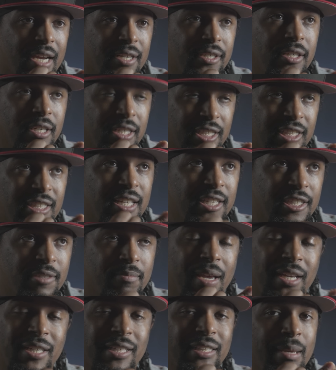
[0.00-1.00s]
system
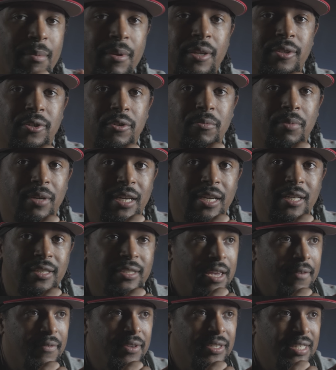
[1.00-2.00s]
actually limited to, because
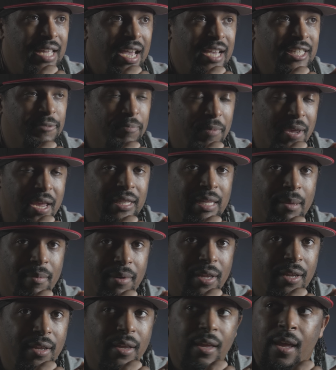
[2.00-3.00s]
if it's not speed
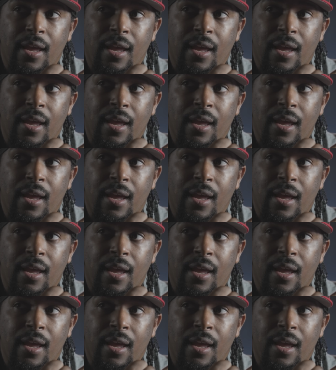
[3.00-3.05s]
limited,